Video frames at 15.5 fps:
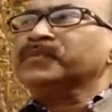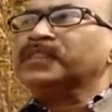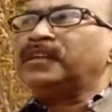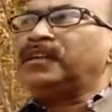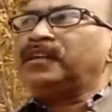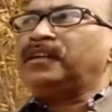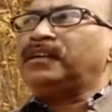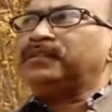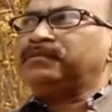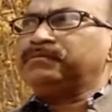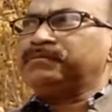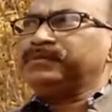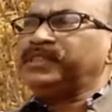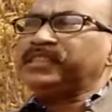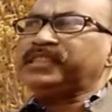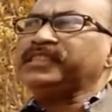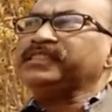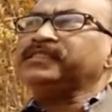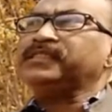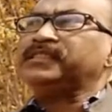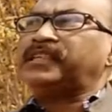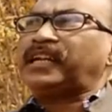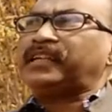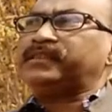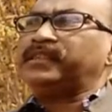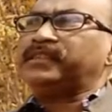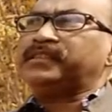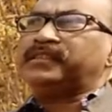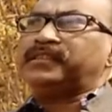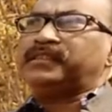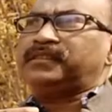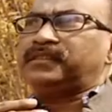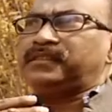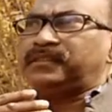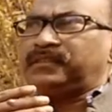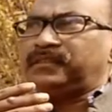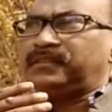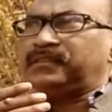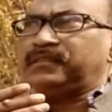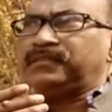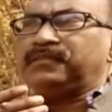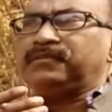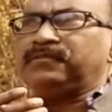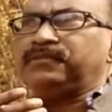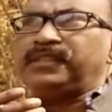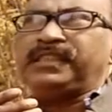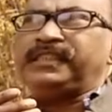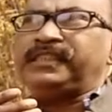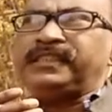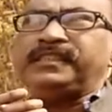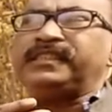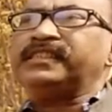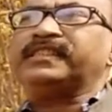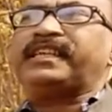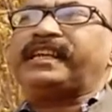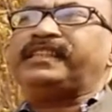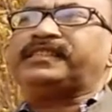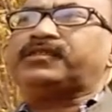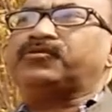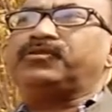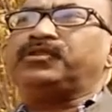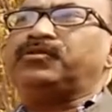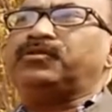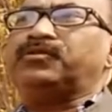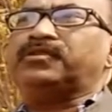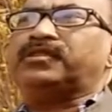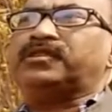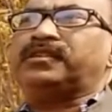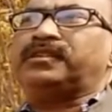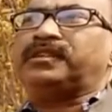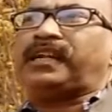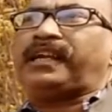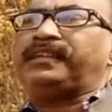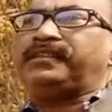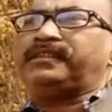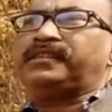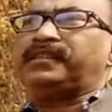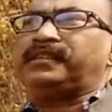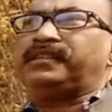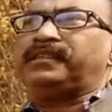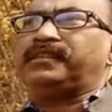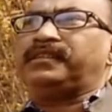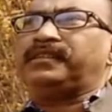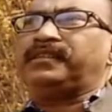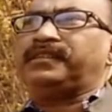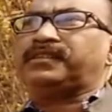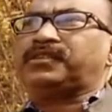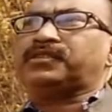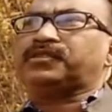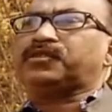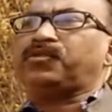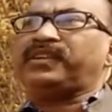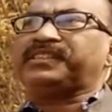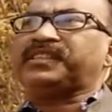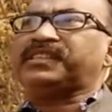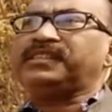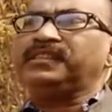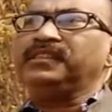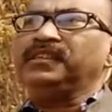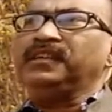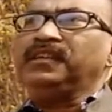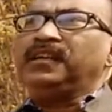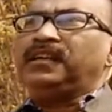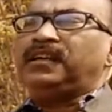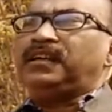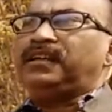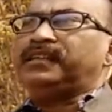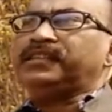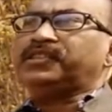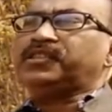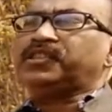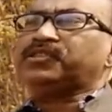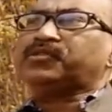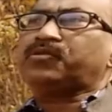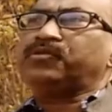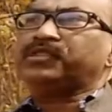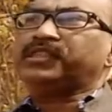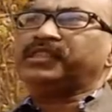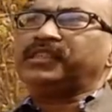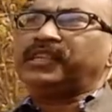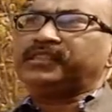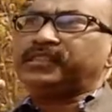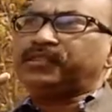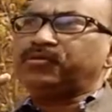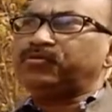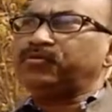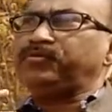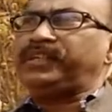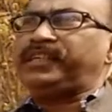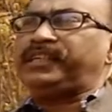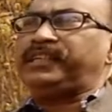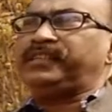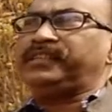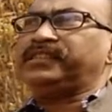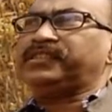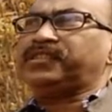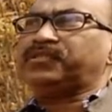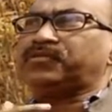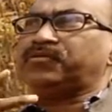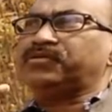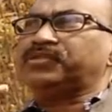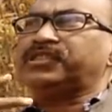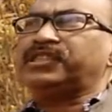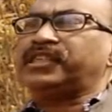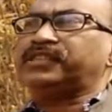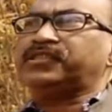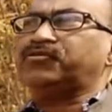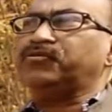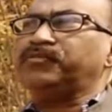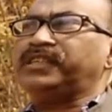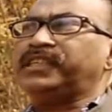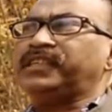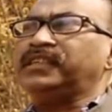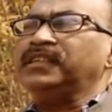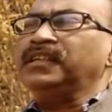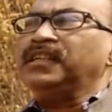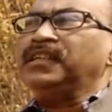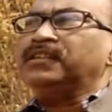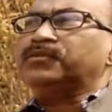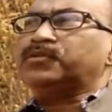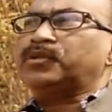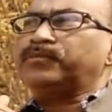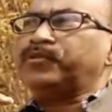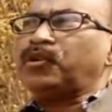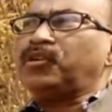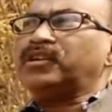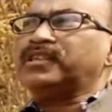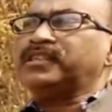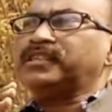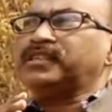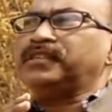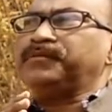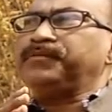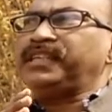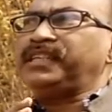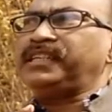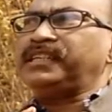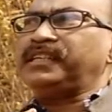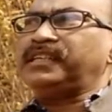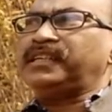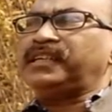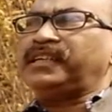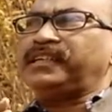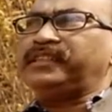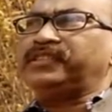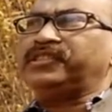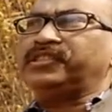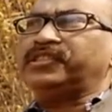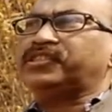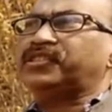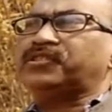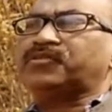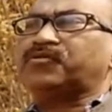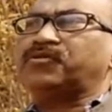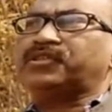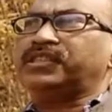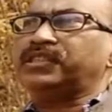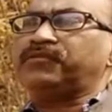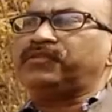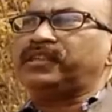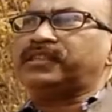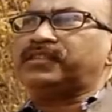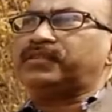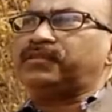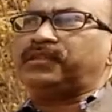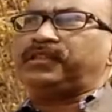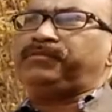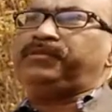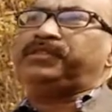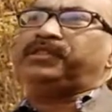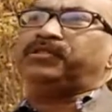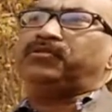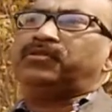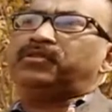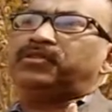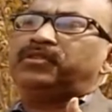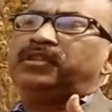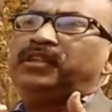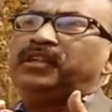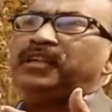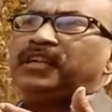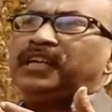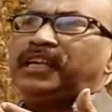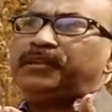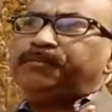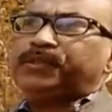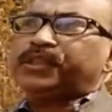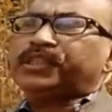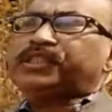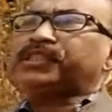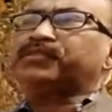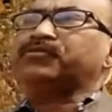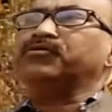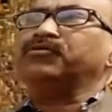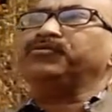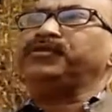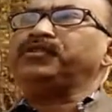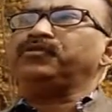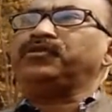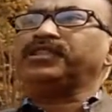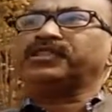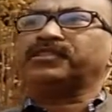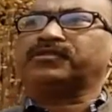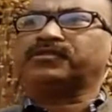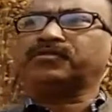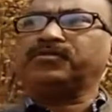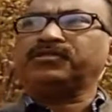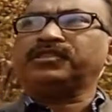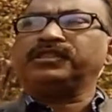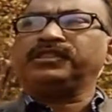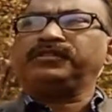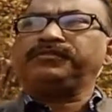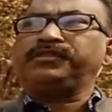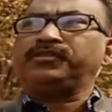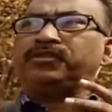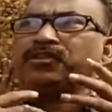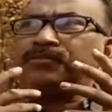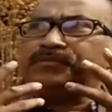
this is a rather in Indian case we don't write research question. research question has two meaning. Research question has two meaning. The broad meaning is research question, but even your hypothesis could be your research question. Even your